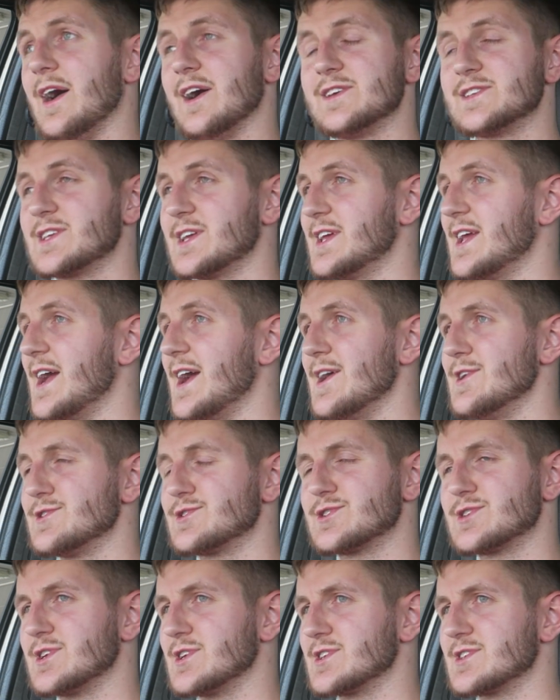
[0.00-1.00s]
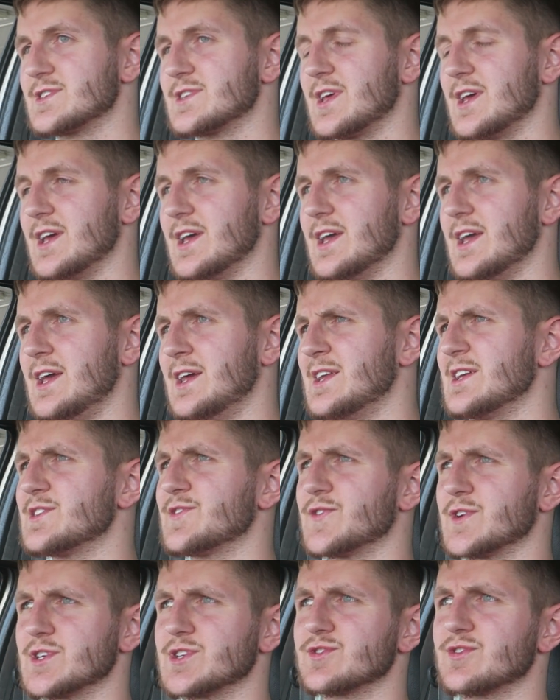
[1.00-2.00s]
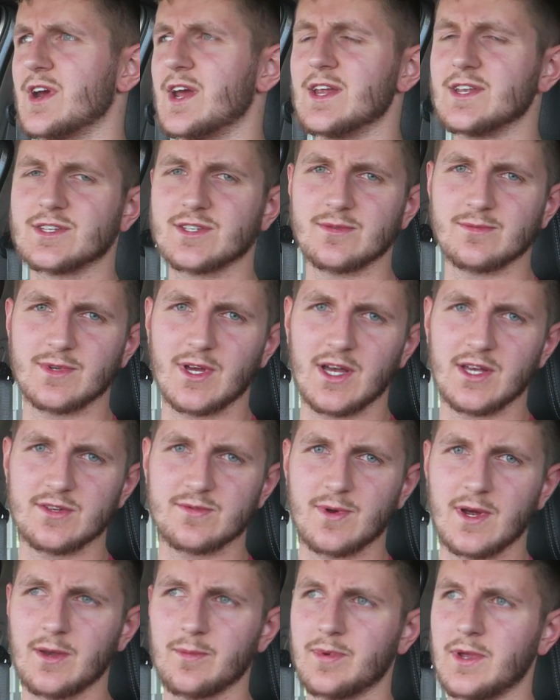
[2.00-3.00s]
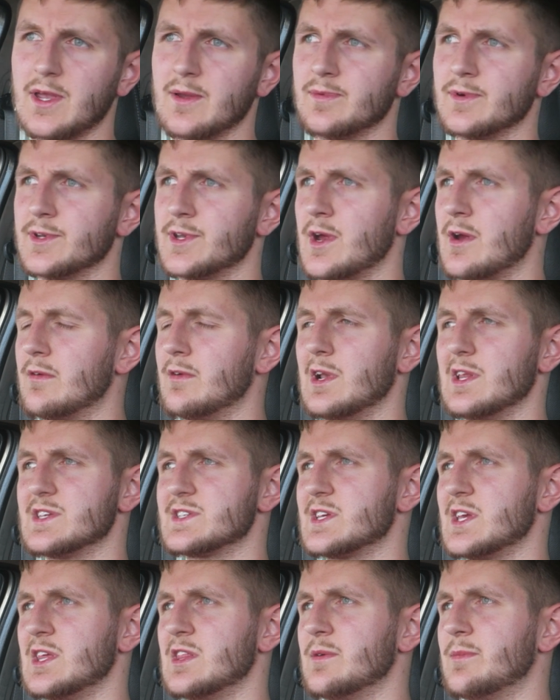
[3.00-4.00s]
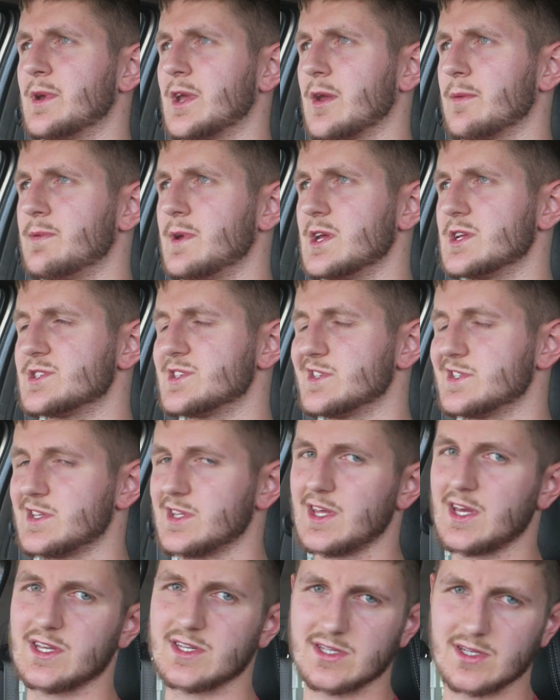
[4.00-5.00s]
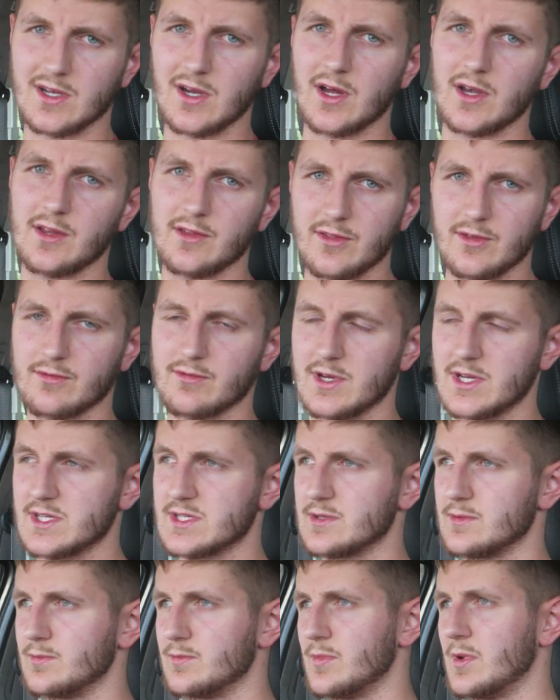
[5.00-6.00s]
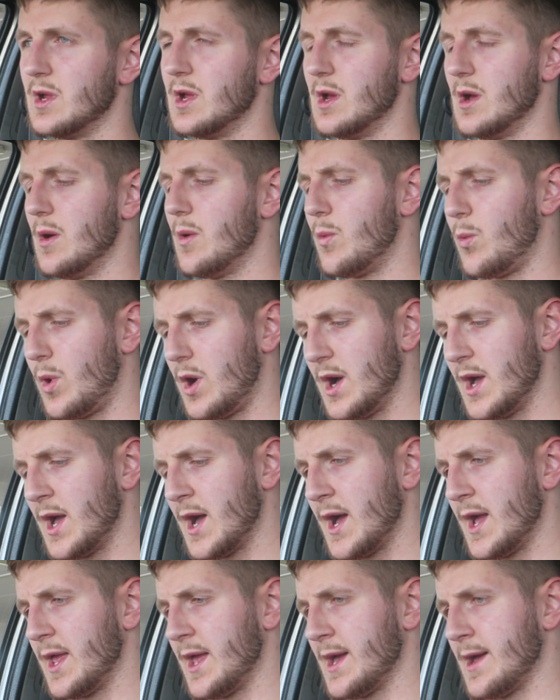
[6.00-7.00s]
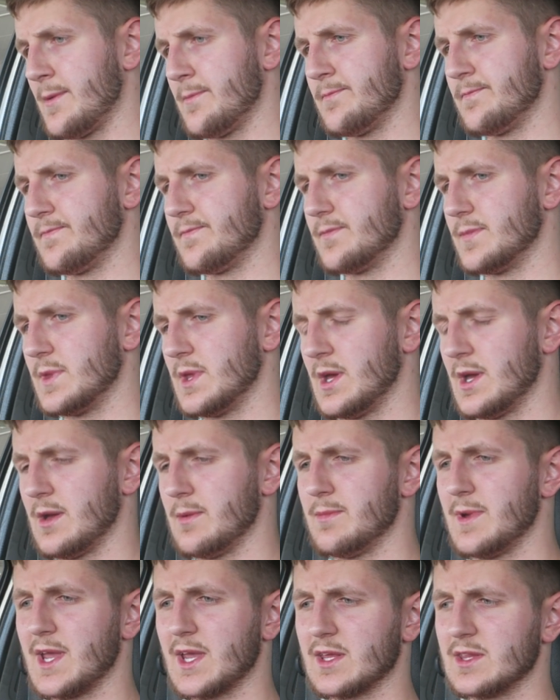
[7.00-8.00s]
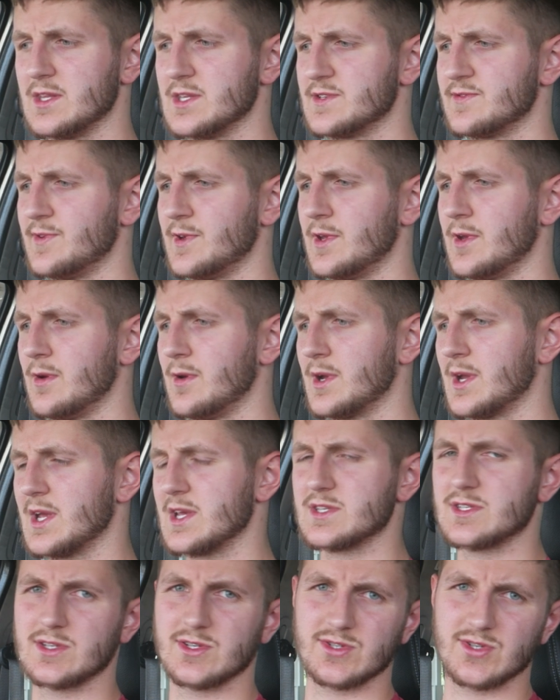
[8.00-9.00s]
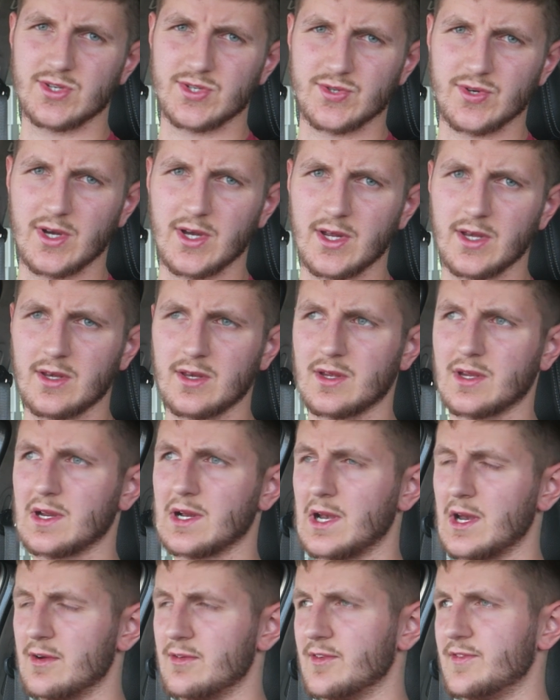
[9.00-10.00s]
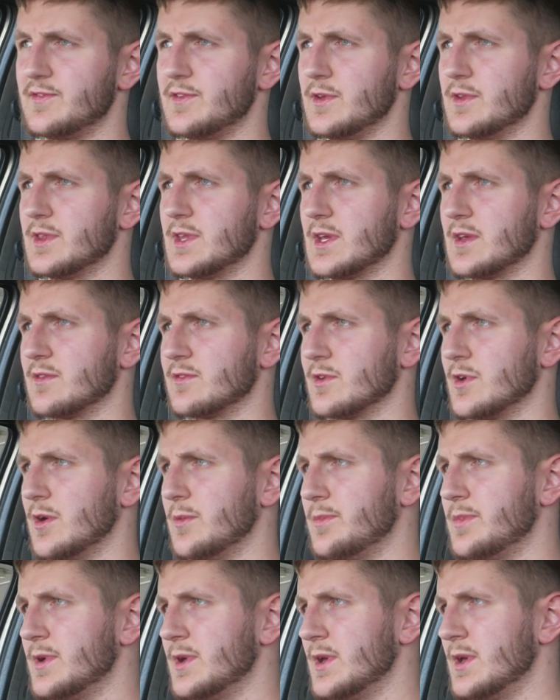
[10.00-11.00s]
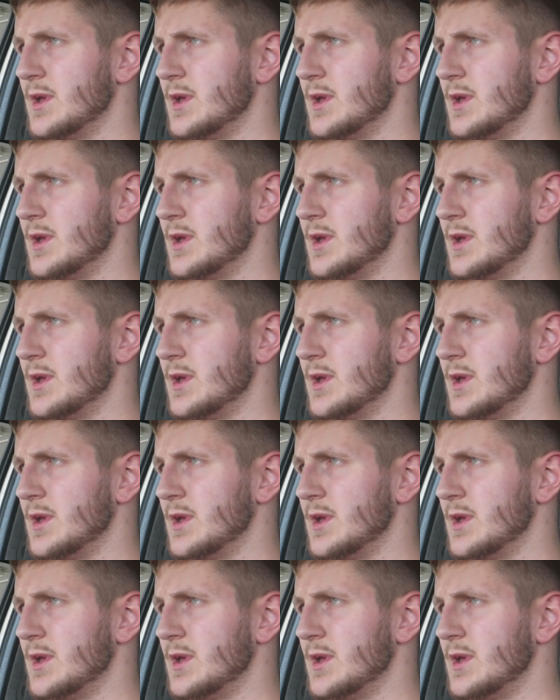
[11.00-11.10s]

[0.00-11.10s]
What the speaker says: So yeah, it's just, it is frustrating sometimes when people don't really see the bigger picture. So that's kind of the reason why I am making this video, I guess, just to try and clear a few things up.